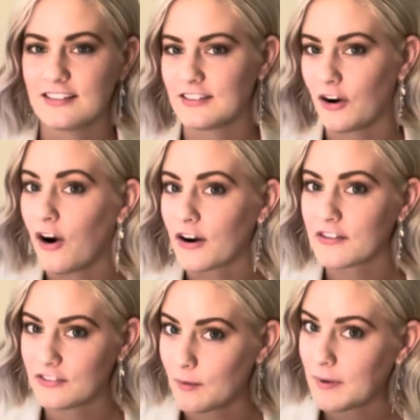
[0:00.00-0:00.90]
There are
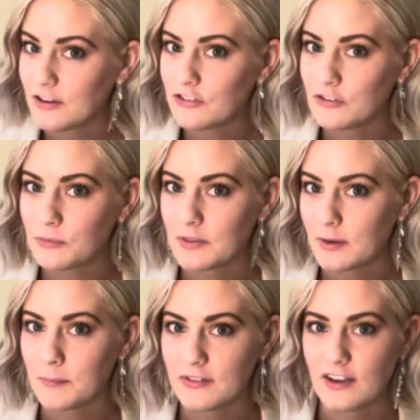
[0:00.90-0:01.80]
some issues with
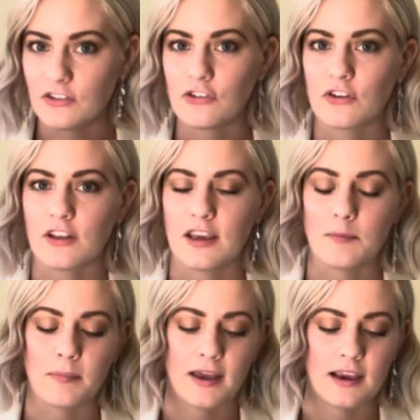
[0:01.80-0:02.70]
it
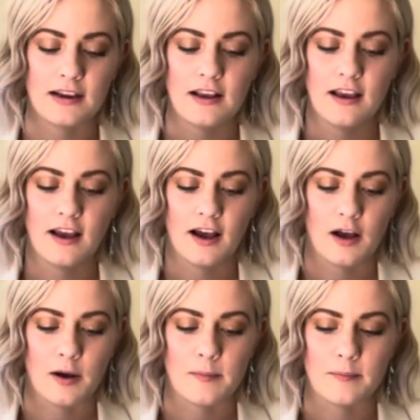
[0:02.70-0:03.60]
potentially, but
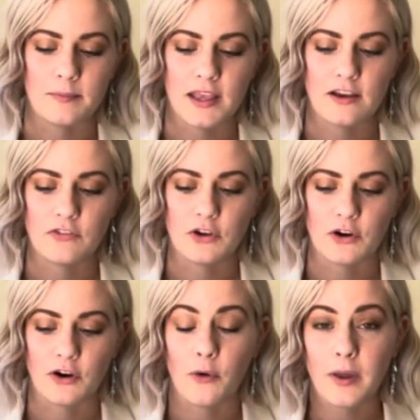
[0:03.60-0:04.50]
if
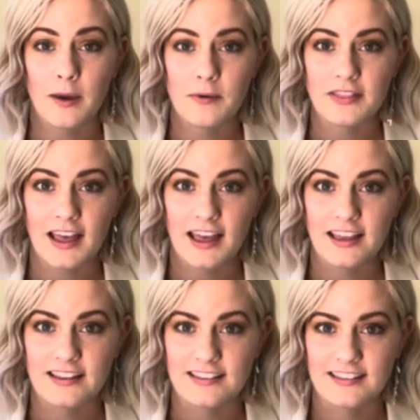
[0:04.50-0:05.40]
you're okay with
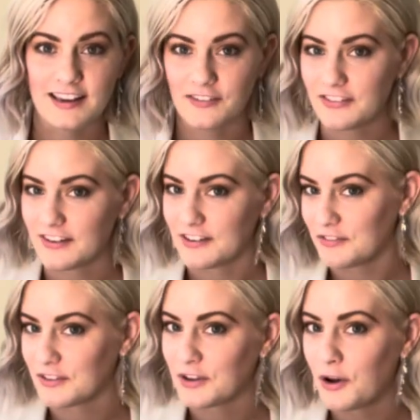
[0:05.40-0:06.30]
that, then I would say
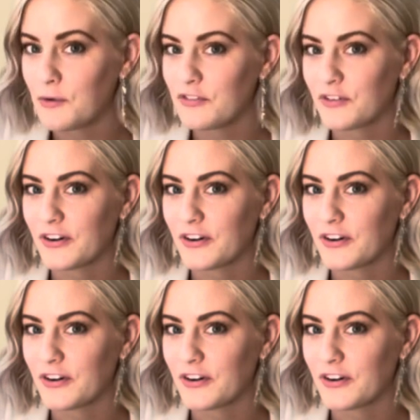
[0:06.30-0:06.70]
definitely go for